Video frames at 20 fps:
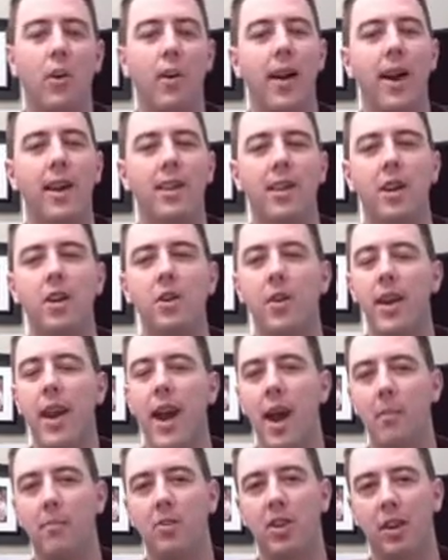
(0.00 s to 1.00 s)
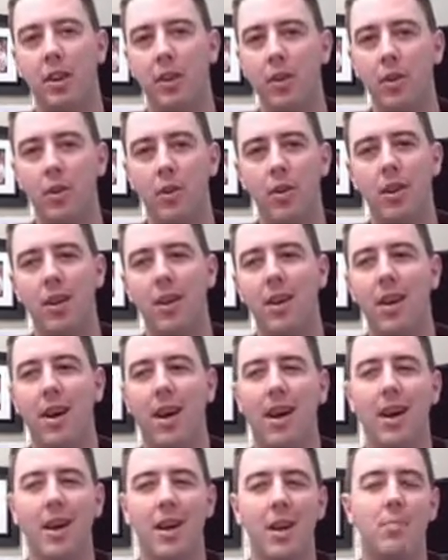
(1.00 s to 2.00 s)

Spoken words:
So when I tell you an absolute,